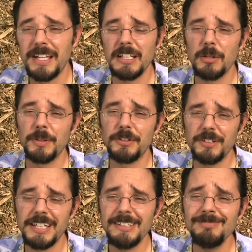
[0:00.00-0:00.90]
a little bit
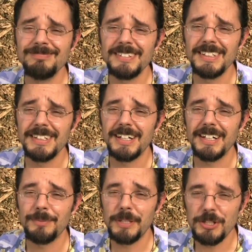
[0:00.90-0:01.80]
green,
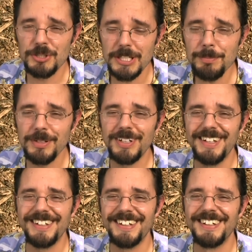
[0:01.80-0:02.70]
being cheap,
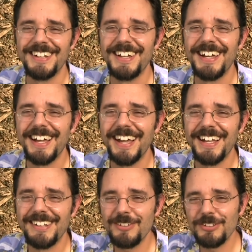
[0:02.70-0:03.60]

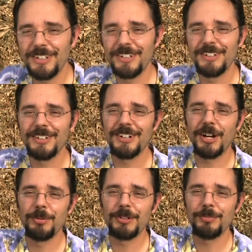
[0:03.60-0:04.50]
and using
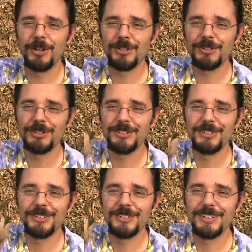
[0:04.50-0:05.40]
arborist mulch.
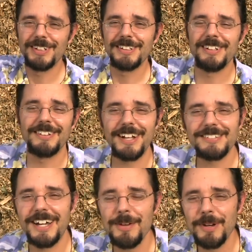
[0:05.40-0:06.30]
Till next
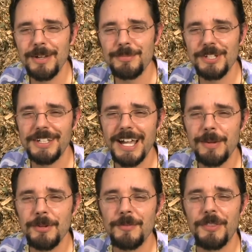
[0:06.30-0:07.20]
time, I'm Jay
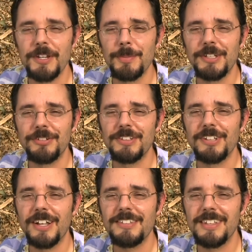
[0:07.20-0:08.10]
Dampier for
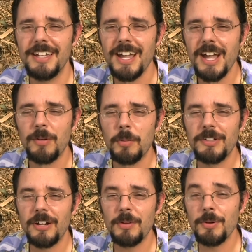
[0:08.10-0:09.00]
thunderbaytrees.ca, where we
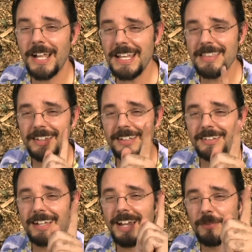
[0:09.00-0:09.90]
talk about anything
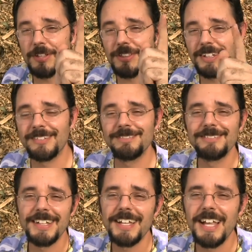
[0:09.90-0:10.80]
and everything
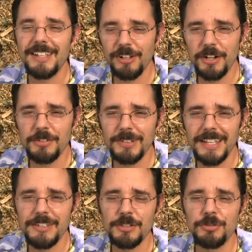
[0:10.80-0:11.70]
as long as it
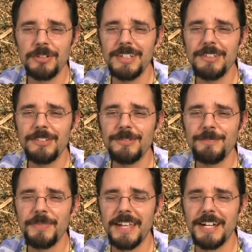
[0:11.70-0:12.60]
relates to trees
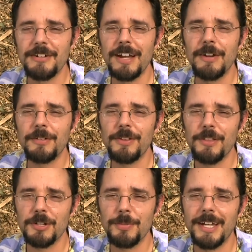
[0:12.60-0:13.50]
in and around
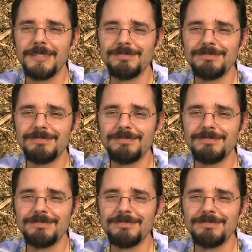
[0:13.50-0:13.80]
Thunder Bay.